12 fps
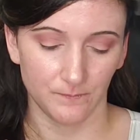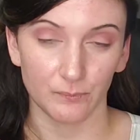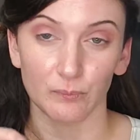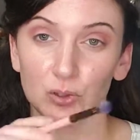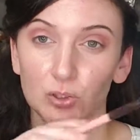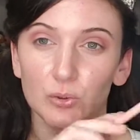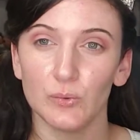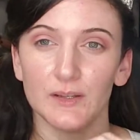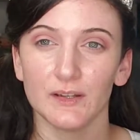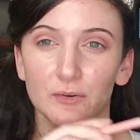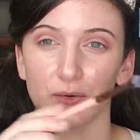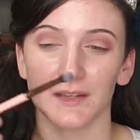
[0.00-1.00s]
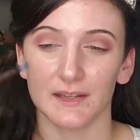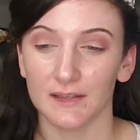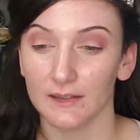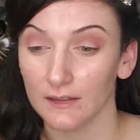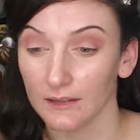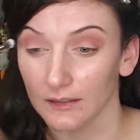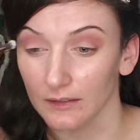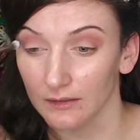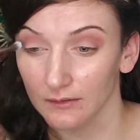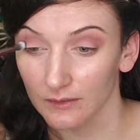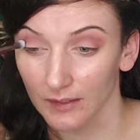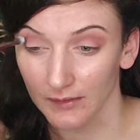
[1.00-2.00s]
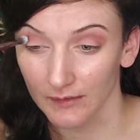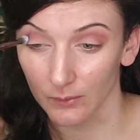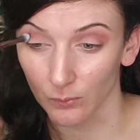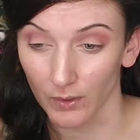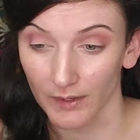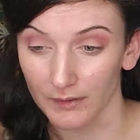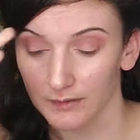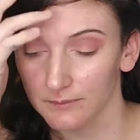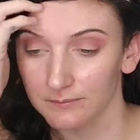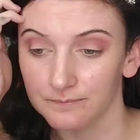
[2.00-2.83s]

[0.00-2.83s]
blue and green and then white.